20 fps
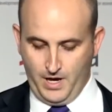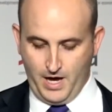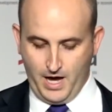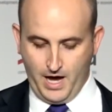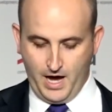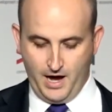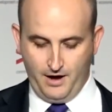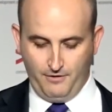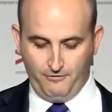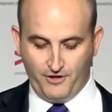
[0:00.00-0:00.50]

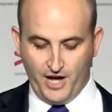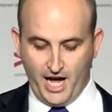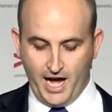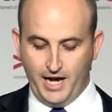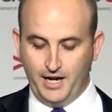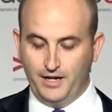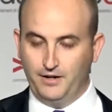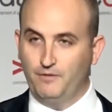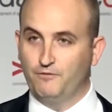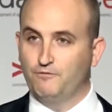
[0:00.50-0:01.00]

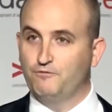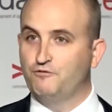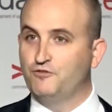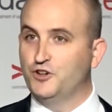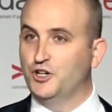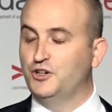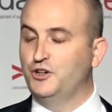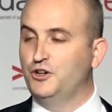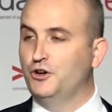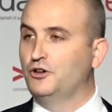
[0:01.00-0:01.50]

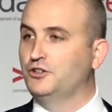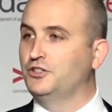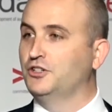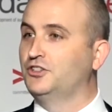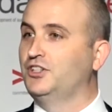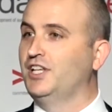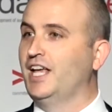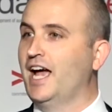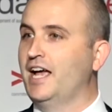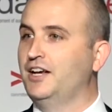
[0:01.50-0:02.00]
for not
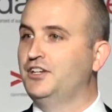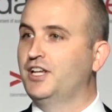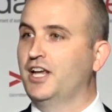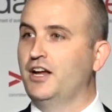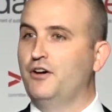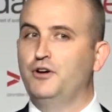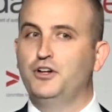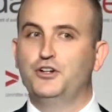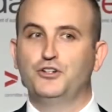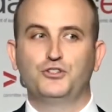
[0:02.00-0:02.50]
just the aged
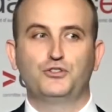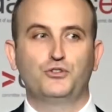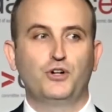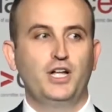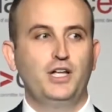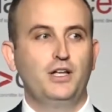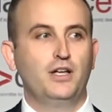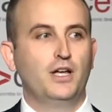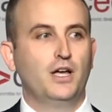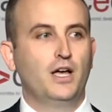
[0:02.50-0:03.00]
care
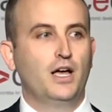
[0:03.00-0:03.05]
industry,